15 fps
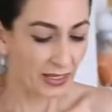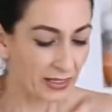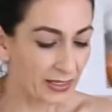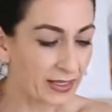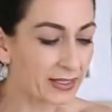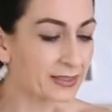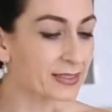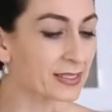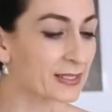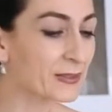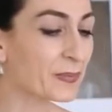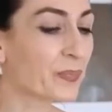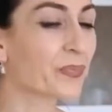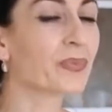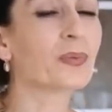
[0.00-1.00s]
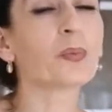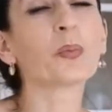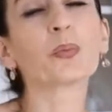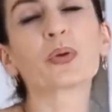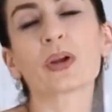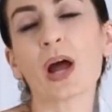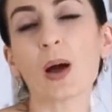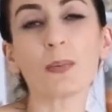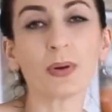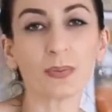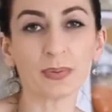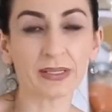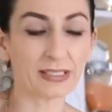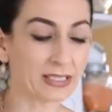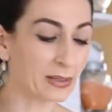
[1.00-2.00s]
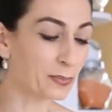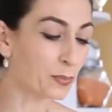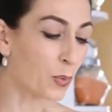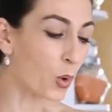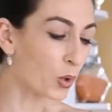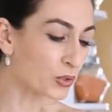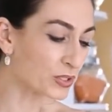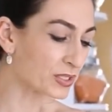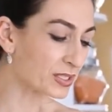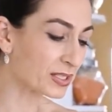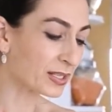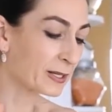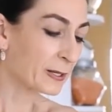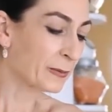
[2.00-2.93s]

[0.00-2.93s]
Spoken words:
it's probably the most